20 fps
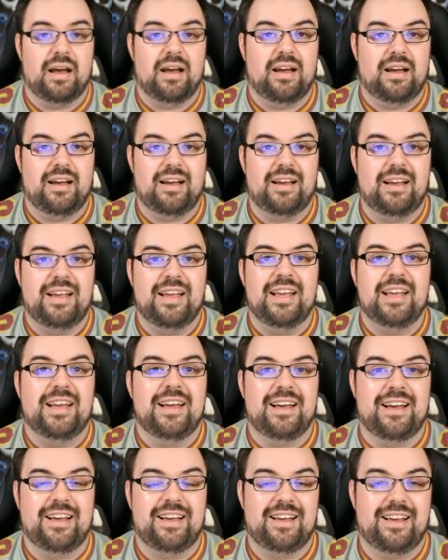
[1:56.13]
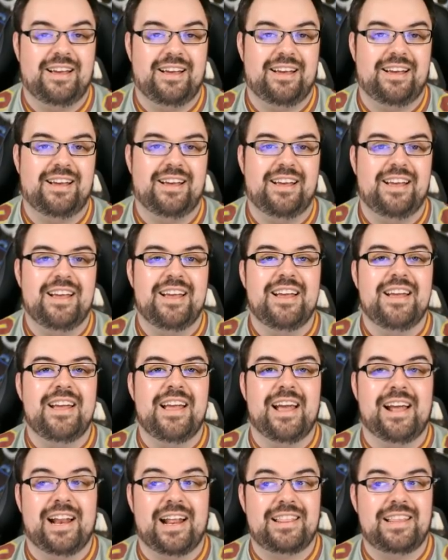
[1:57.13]
And
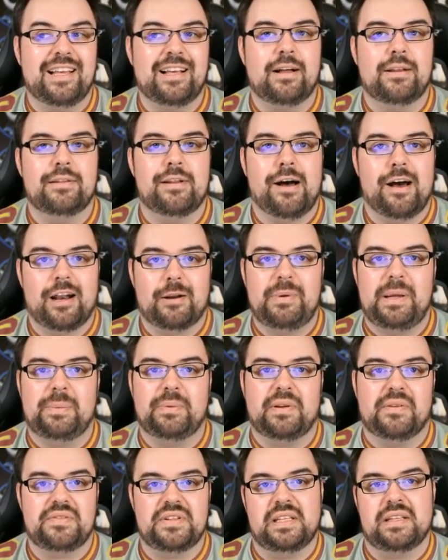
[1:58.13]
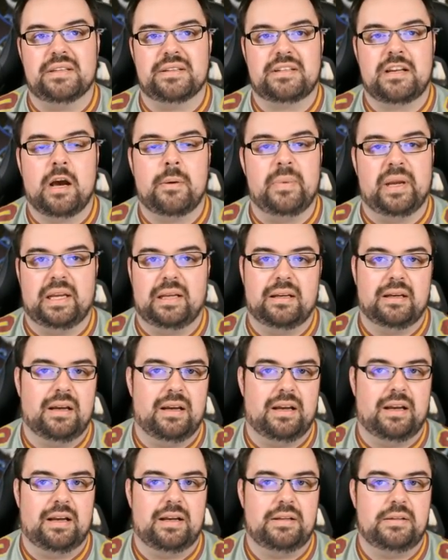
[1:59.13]
I think a lot of people have seen this coming.
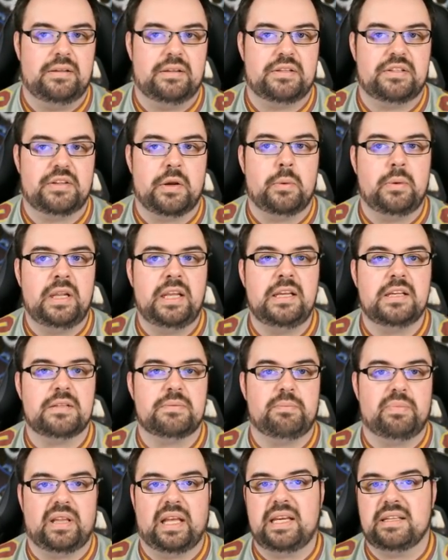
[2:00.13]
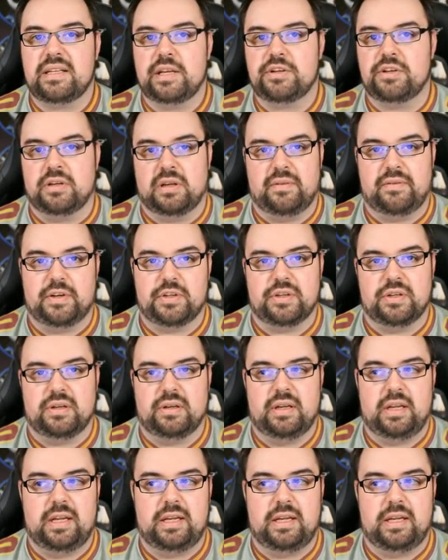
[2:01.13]
The Sony's PlayStation division